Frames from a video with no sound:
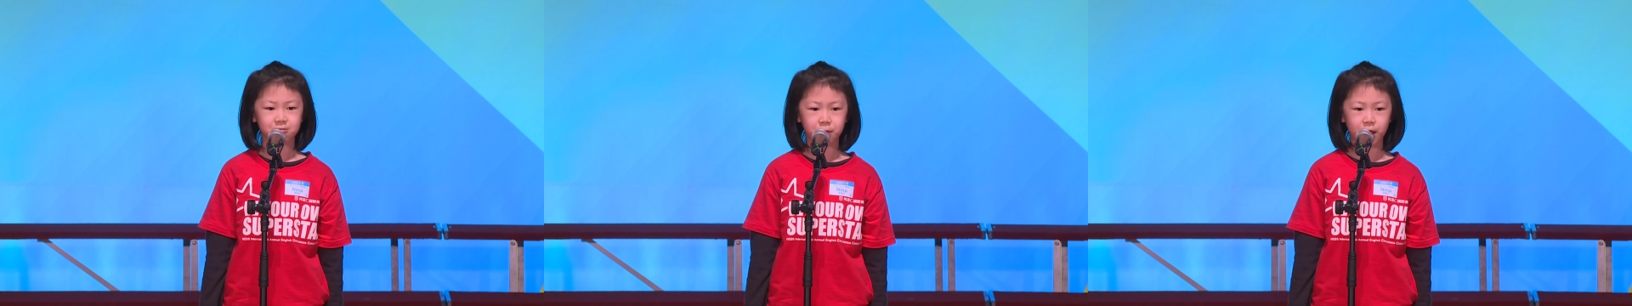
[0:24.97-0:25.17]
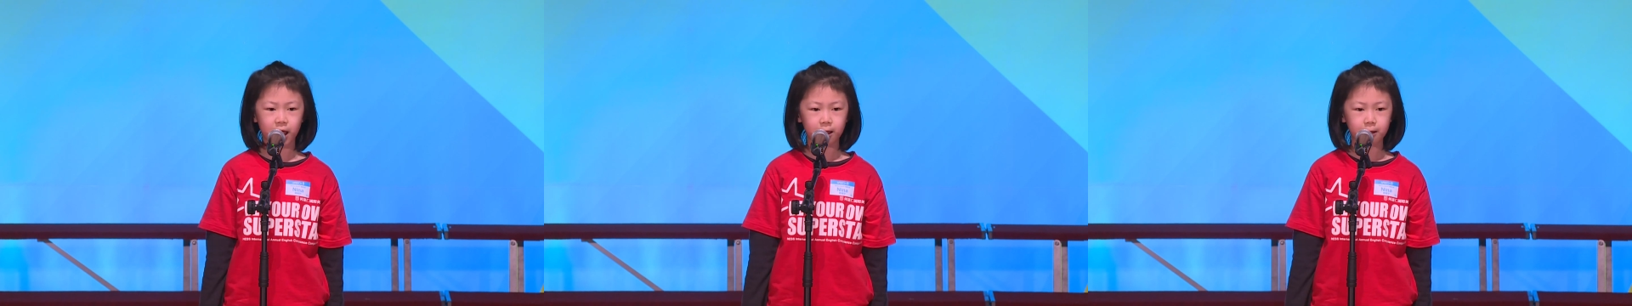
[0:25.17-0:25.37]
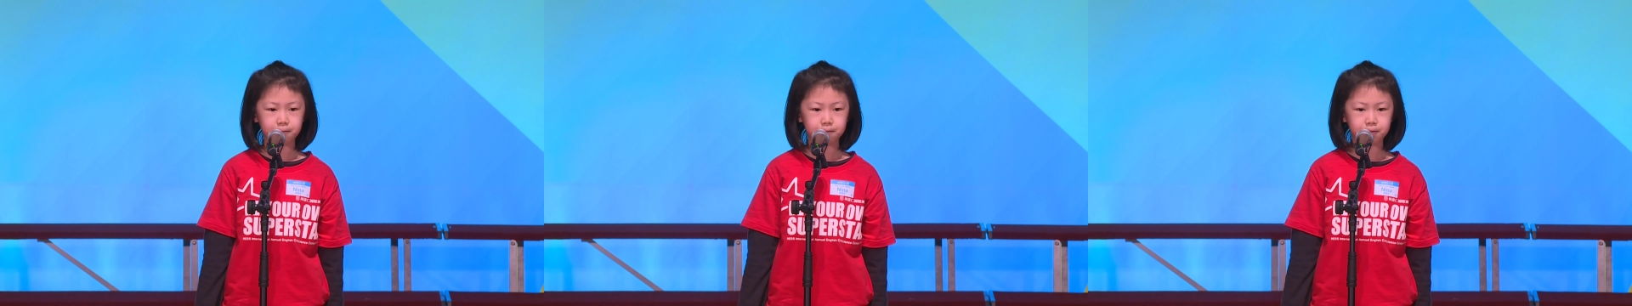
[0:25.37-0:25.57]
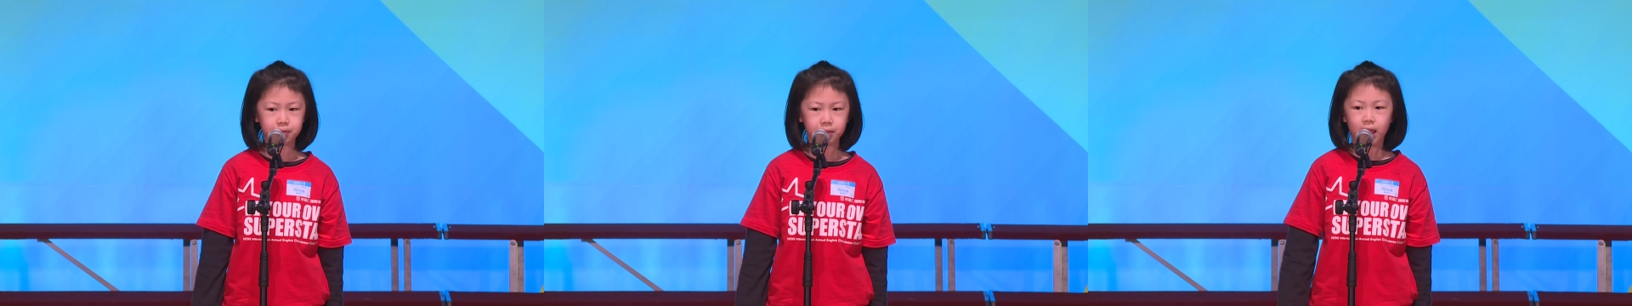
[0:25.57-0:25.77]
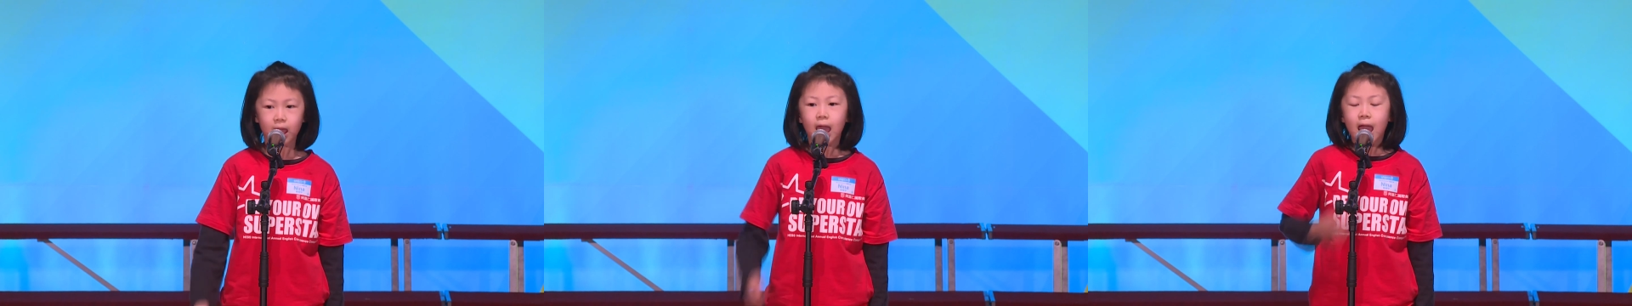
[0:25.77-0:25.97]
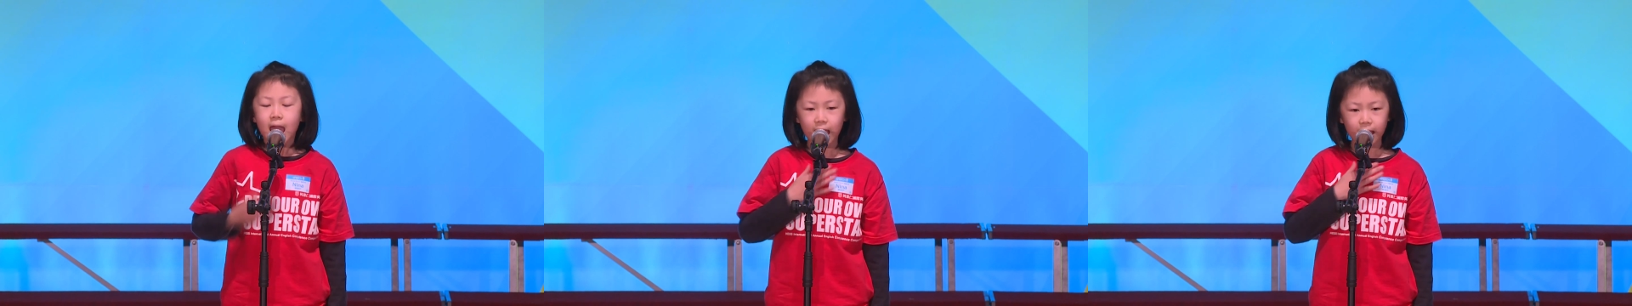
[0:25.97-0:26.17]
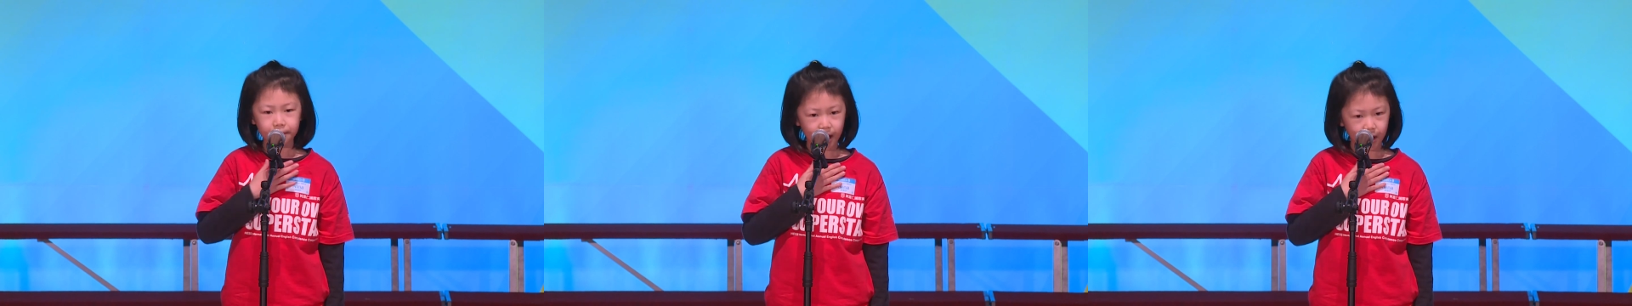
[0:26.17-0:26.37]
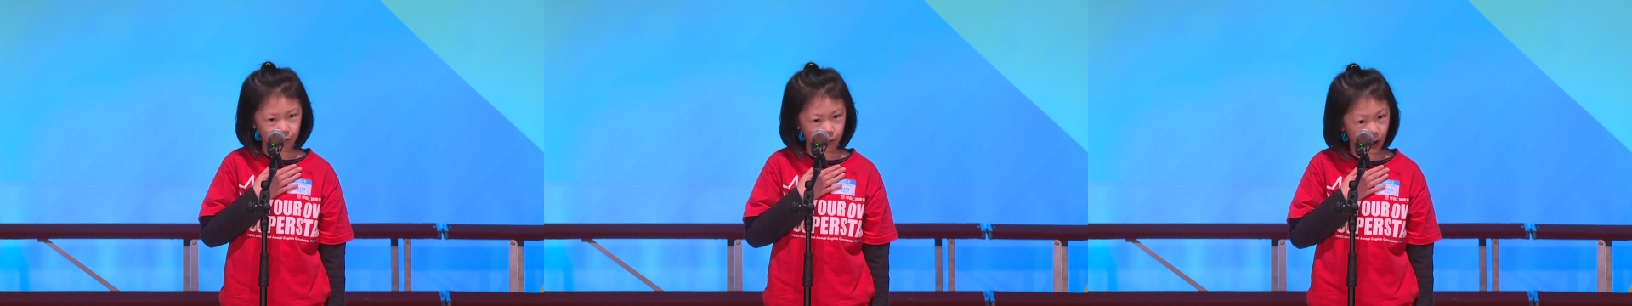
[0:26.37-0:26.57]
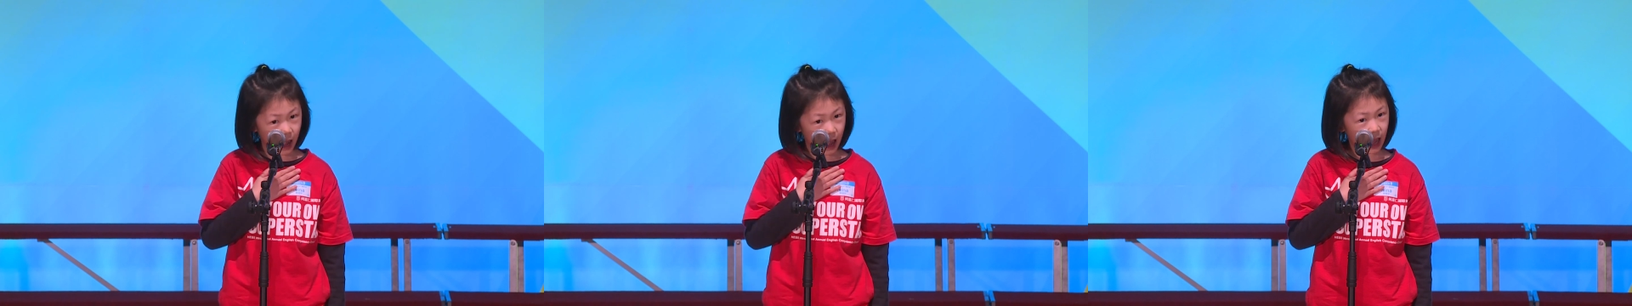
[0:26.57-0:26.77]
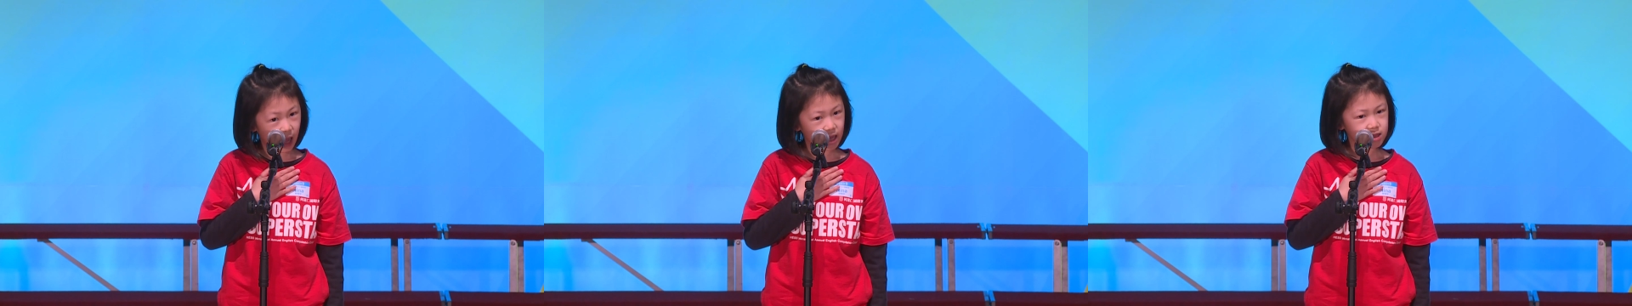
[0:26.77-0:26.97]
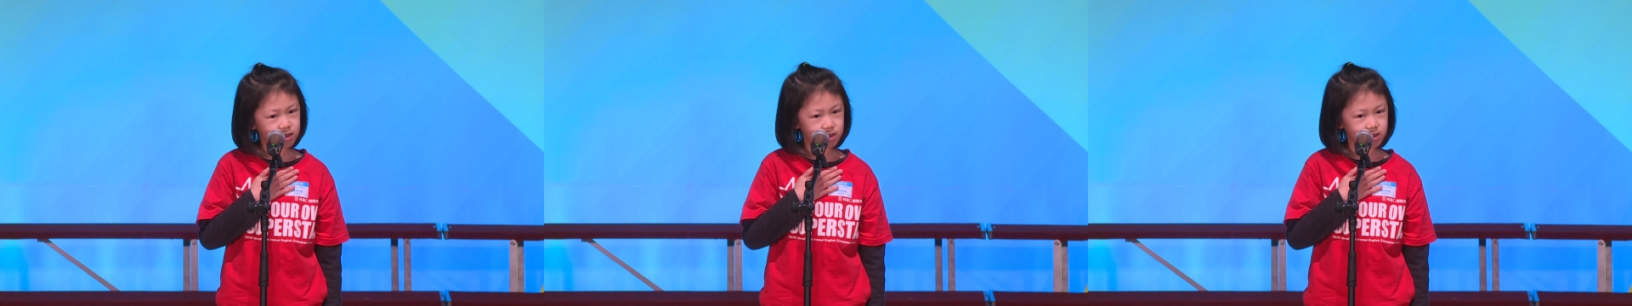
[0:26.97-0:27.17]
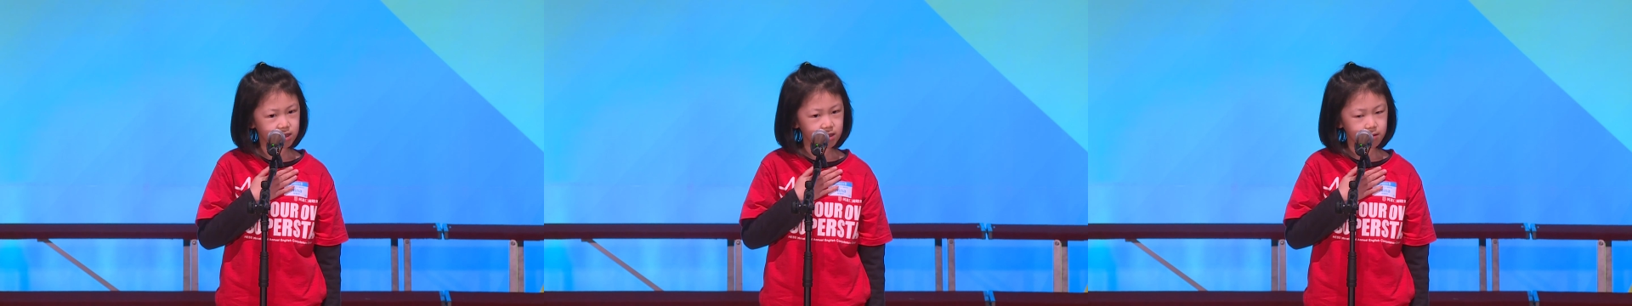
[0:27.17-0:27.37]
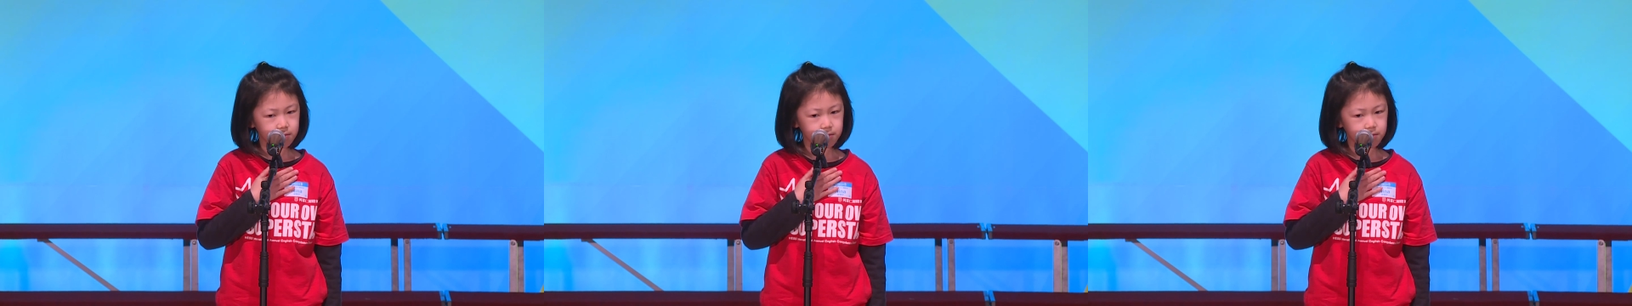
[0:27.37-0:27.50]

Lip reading: way. Am I right?